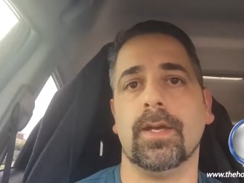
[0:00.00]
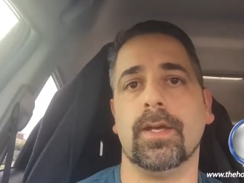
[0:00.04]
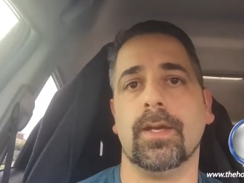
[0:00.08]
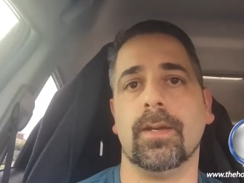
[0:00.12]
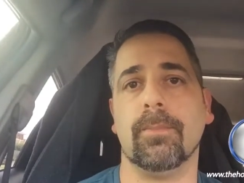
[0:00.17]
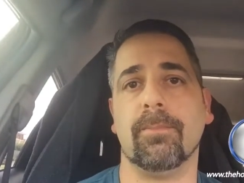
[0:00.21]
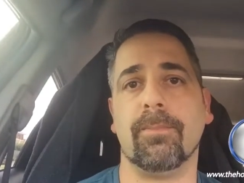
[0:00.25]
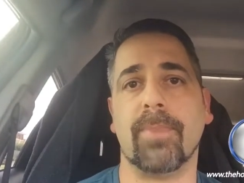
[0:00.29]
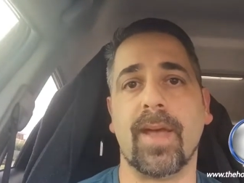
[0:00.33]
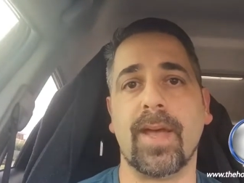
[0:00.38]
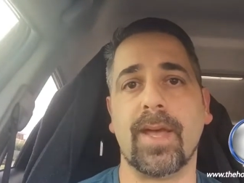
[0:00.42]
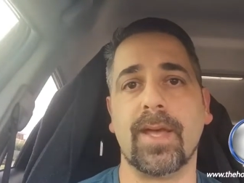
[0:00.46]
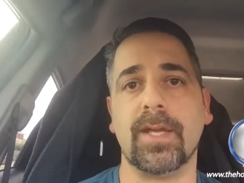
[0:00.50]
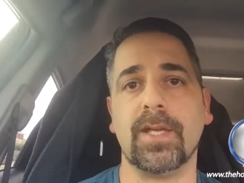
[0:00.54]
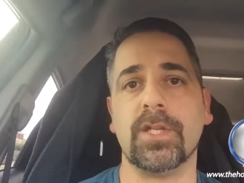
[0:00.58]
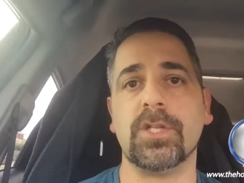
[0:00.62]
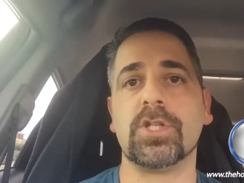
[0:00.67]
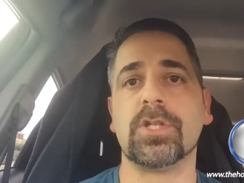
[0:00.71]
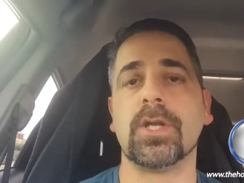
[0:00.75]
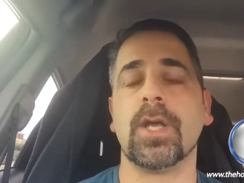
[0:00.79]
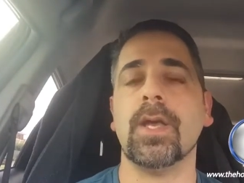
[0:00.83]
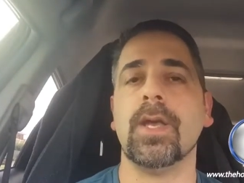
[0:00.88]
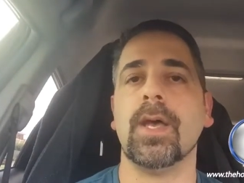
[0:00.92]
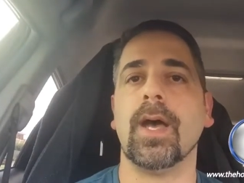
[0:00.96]

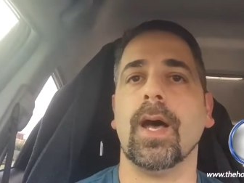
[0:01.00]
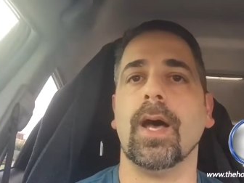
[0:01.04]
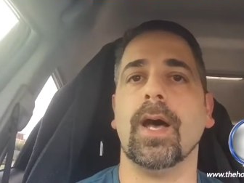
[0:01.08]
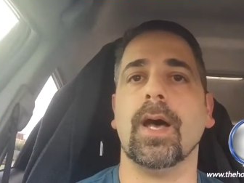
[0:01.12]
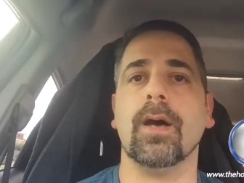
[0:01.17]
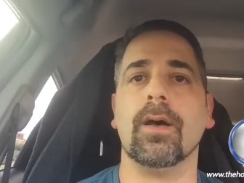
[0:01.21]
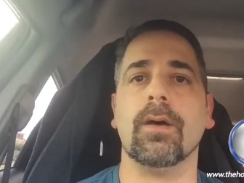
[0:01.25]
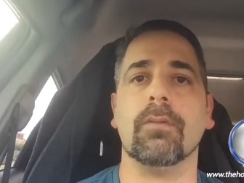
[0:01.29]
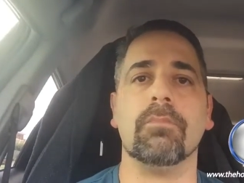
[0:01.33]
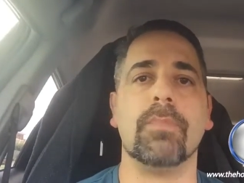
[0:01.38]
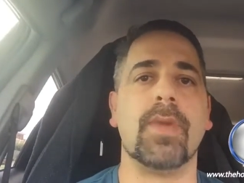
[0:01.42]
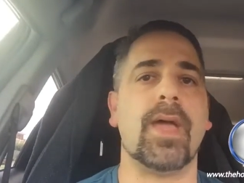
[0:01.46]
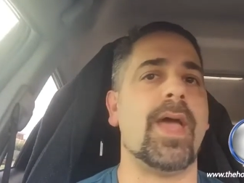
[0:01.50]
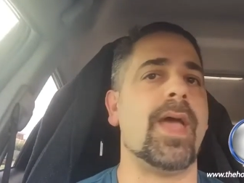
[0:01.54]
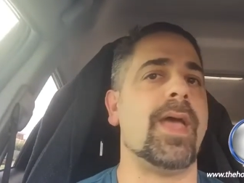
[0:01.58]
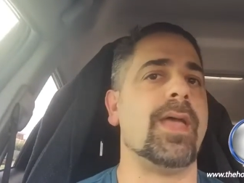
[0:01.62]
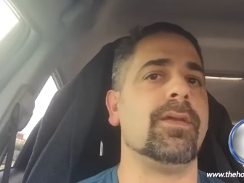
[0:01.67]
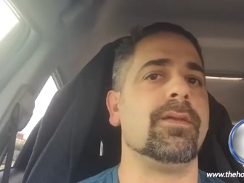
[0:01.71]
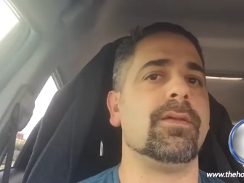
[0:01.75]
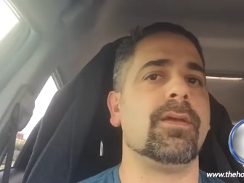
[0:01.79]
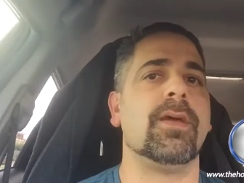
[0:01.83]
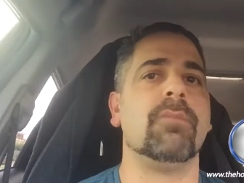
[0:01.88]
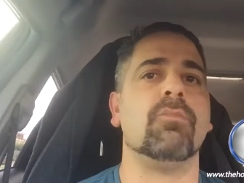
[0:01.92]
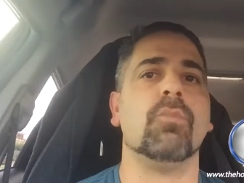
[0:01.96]
page.
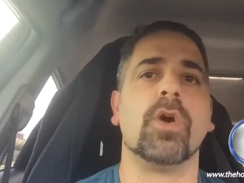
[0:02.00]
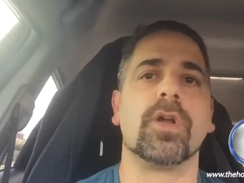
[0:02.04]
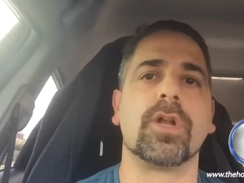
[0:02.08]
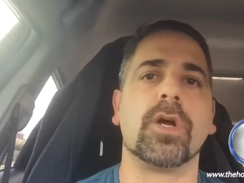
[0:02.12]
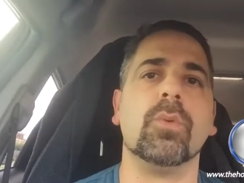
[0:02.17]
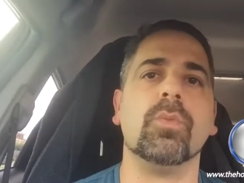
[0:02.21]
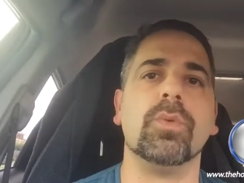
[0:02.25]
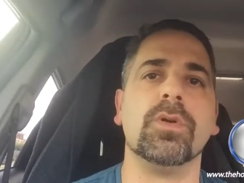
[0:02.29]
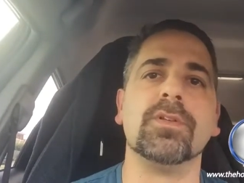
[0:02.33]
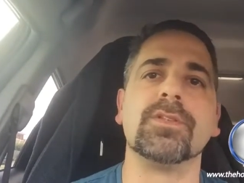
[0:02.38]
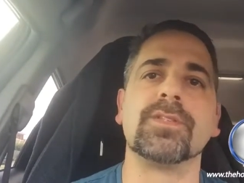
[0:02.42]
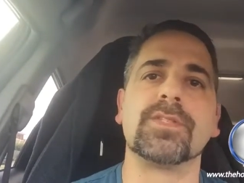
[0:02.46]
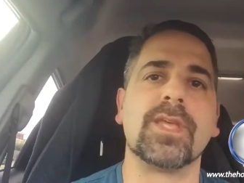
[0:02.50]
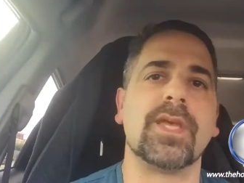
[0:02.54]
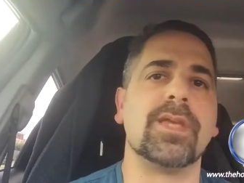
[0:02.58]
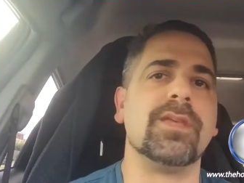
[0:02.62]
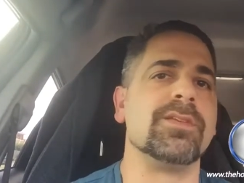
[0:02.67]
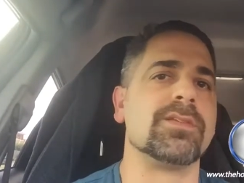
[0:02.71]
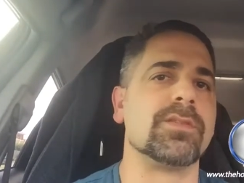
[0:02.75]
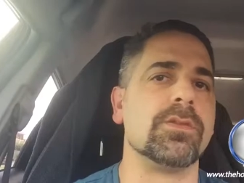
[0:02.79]
And what I will say is,